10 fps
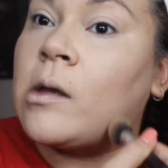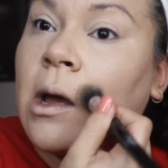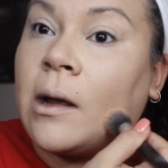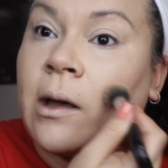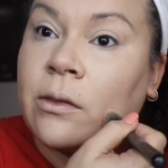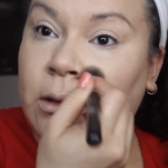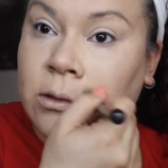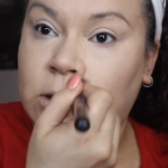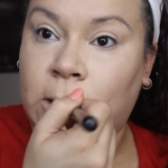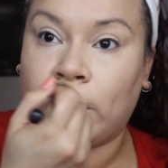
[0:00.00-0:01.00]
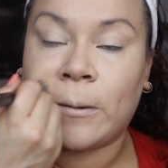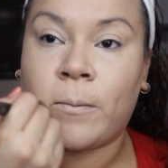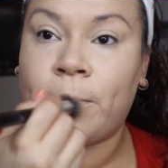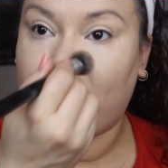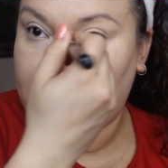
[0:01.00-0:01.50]
I got things to do.
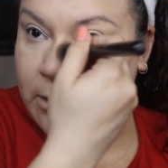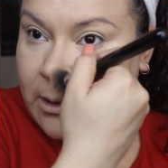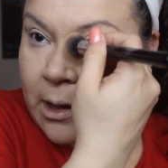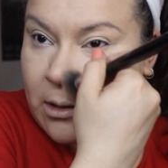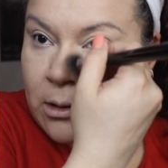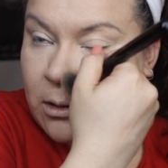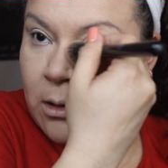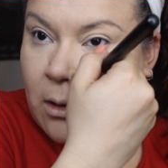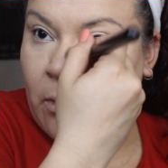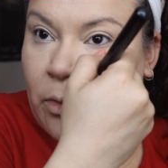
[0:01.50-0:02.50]
But you guys,